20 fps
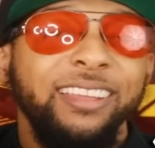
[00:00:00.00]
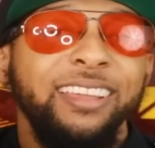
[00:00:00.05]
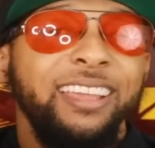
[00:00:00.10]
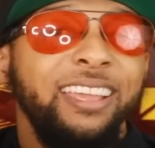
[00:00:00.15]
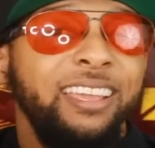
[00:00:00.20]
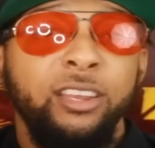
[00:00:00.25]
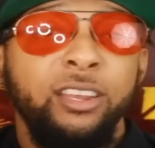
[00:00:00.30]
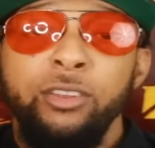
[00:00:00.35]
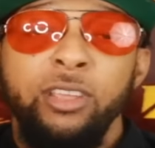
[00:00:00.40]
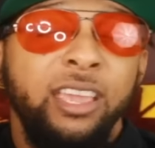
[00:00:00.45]

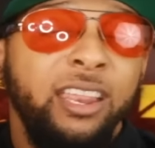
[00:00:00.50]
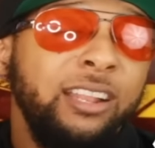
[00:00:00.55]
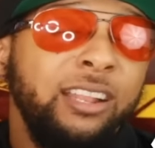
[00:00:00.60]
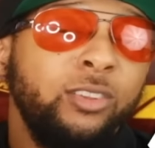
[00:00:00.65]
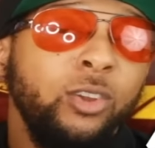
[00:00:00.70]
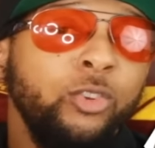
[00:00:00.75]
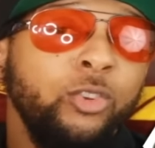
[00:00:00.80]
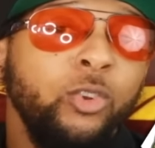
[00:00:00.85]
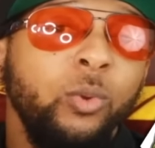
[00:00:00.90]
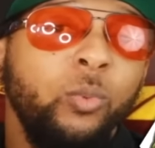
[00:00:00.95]
And I
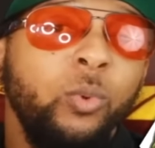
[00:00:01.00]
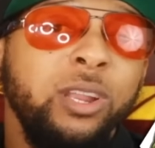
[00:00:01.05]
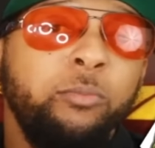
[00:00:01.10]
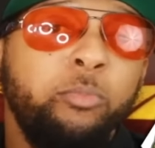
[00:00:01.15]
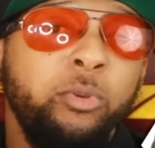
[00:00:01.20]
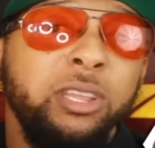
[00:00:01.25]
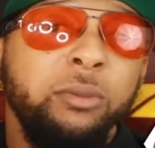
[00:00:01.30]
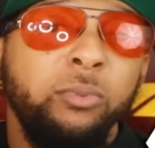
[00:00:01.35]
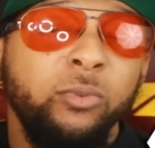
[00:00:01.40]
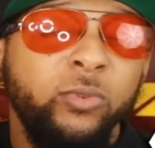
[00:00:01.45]
told you it would
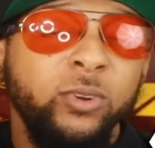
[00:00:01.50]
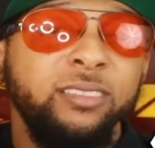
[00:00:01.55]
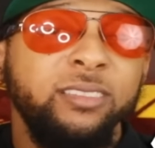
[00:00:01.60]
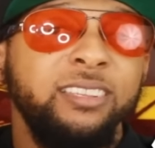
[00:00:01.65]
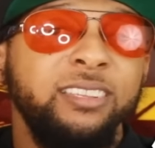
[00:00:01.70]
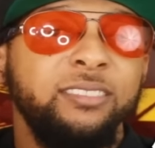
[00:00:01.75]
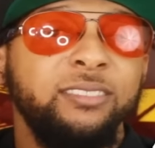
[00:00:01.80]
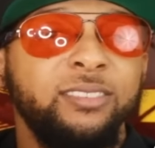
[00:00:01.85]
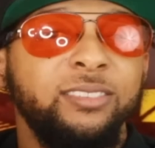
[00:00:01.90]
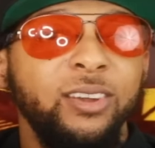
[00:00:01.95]
be before the
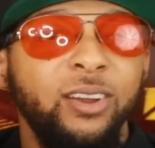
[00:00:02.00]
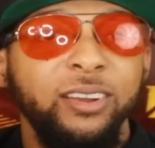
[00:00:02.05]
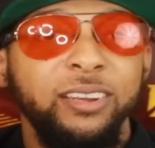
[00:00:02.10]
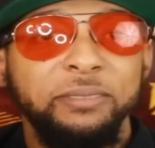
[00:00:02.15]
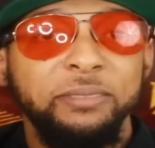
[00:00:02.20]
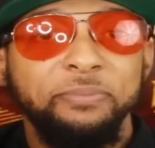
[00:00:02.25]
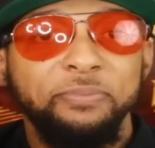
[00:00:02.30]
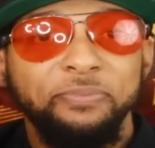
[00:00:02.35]
season started.